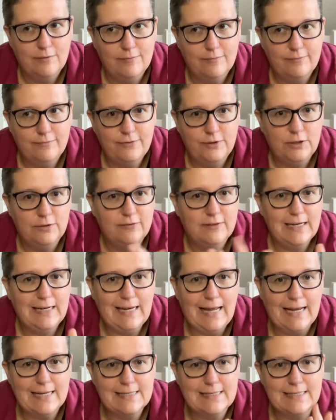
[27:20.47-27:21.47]
full of
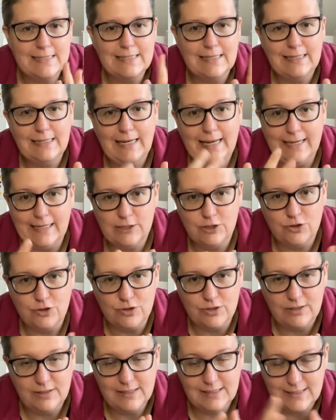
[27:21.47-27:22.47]
classes and
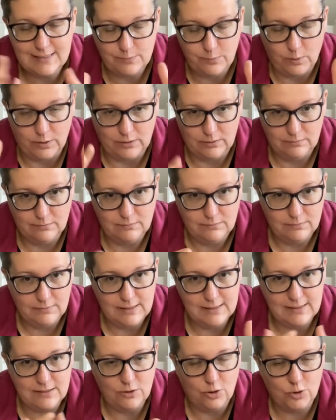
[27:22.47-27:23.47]
lectures. This
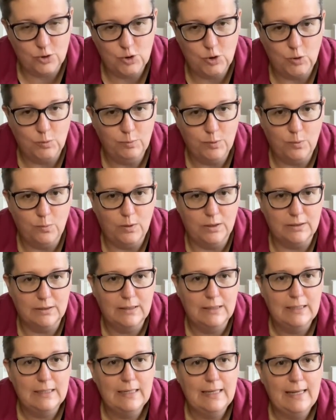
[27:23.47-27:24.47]
October one.
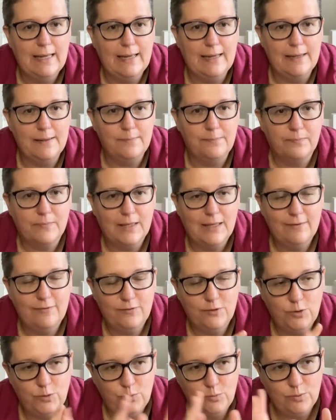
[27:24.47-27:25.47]

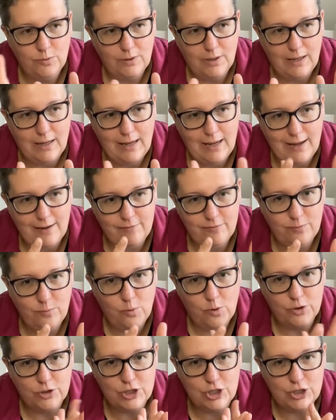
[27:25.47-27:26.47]
If you have
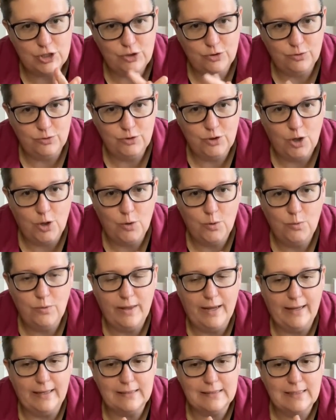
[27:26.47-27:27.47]
watched, you'll know
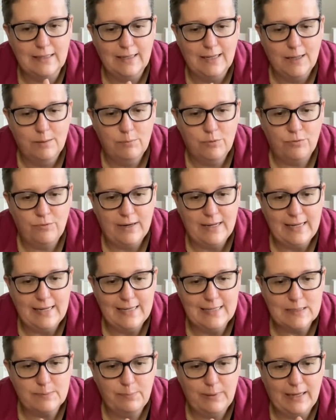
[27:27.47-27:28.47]
that Marie
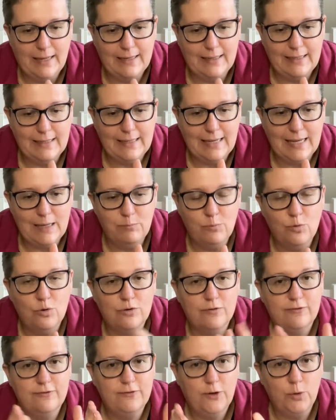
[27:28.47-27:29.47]
is planning a more
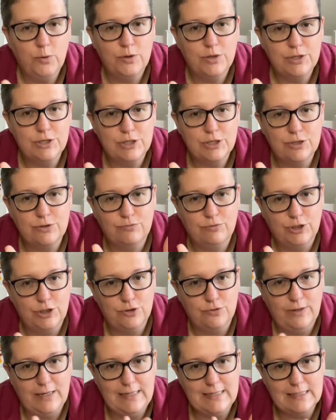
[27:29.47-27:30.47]
focused
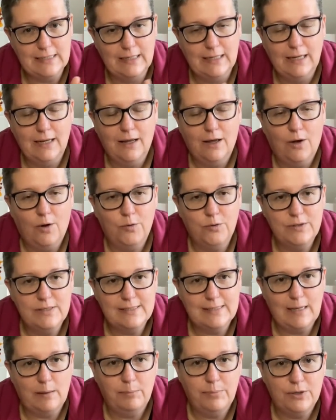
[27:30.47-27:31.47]
retreat on
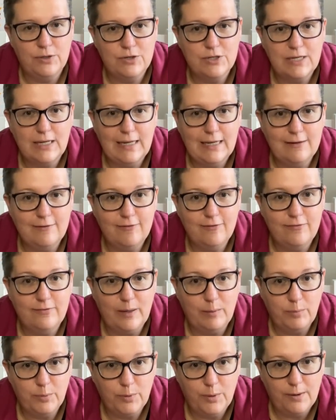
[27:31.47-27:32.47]
samplers in
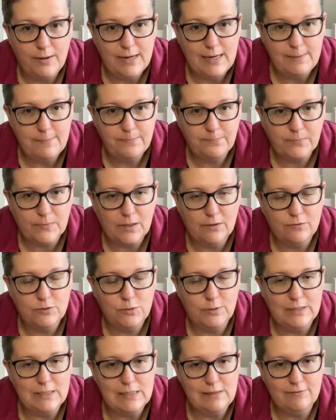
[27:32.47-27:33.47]
February of
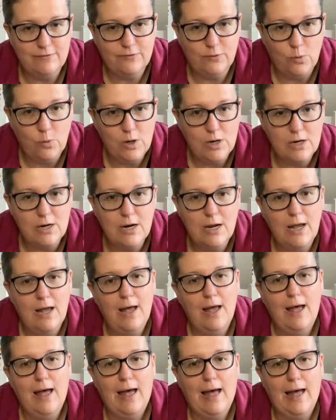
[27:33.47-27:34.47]
24.
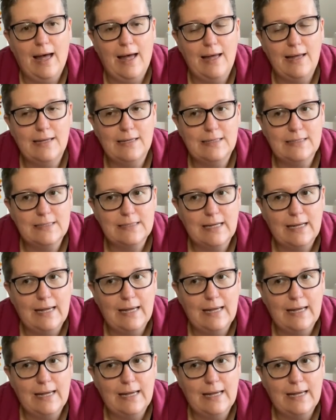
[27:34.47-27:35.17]
And